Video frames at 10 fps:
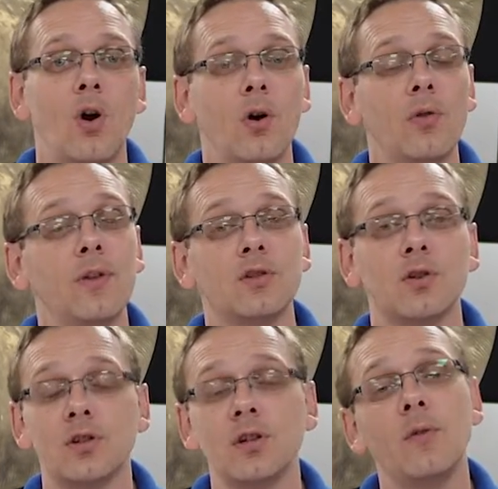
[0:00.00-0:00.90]
All these
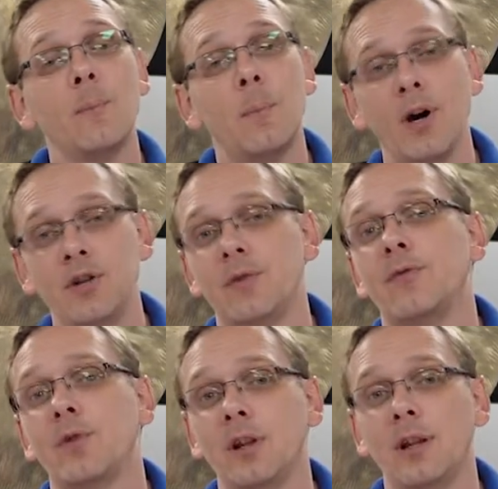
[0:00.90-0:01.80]
are still budget
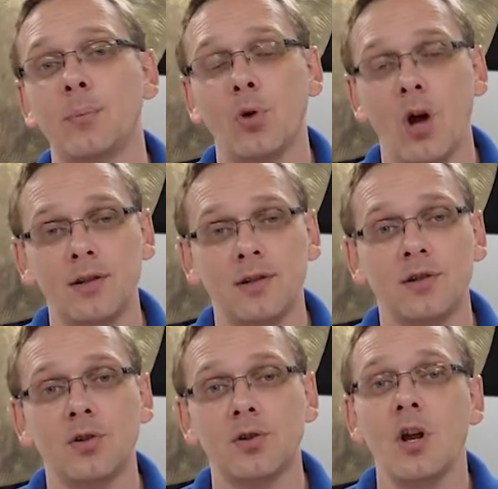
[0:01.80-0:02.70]
friendly friendly
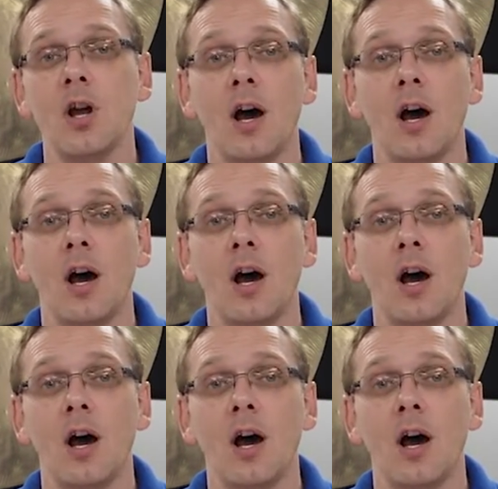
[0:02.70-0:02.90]
processors.